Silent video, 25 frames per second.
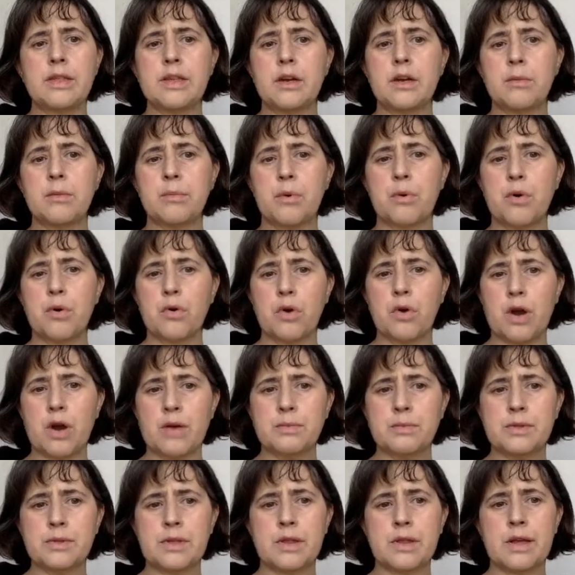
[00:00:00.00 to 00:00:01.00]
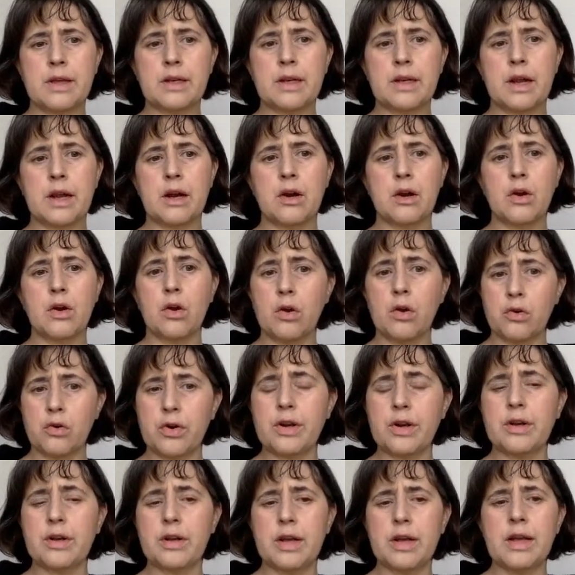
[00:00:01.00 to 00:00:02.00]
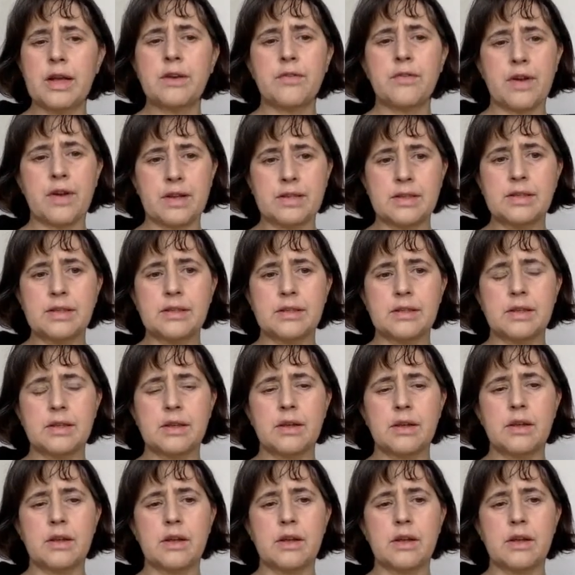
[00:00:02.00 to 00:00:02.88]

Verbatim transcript: are programs that are already advanced,